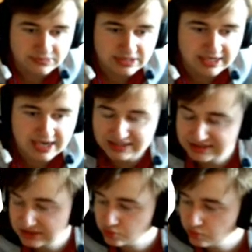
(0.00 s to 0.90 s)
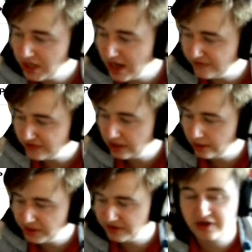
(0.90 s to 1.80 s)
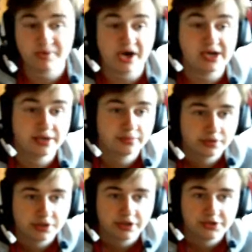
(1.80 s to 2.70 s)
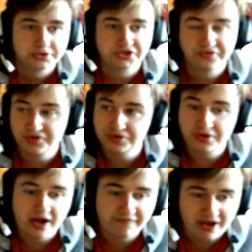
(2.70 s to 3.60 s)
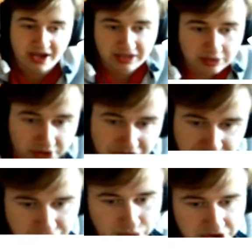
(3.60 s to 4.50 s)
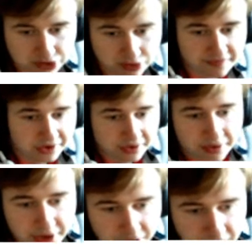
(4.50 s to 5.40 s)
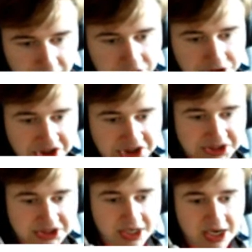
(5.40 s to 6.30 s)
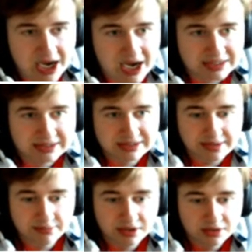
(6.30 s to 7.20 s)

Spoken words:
Guys, we have a little bit of a break, so if you do have any questions whatsoever, just ask them